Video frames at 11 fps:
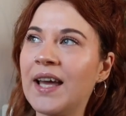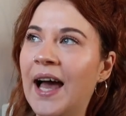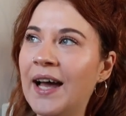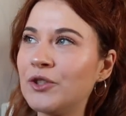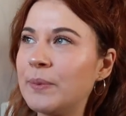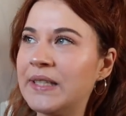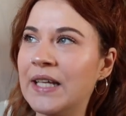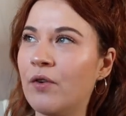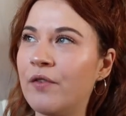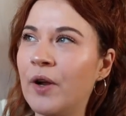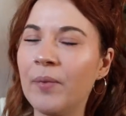catch
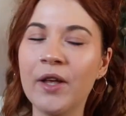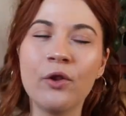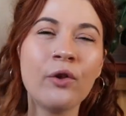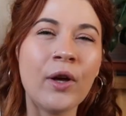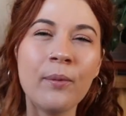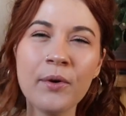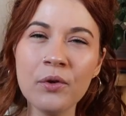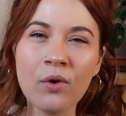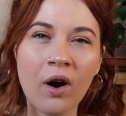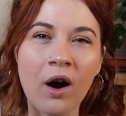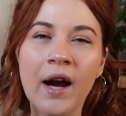myself and I'm like, look at where
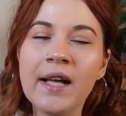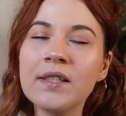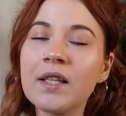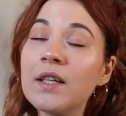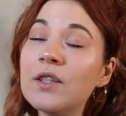you are. It's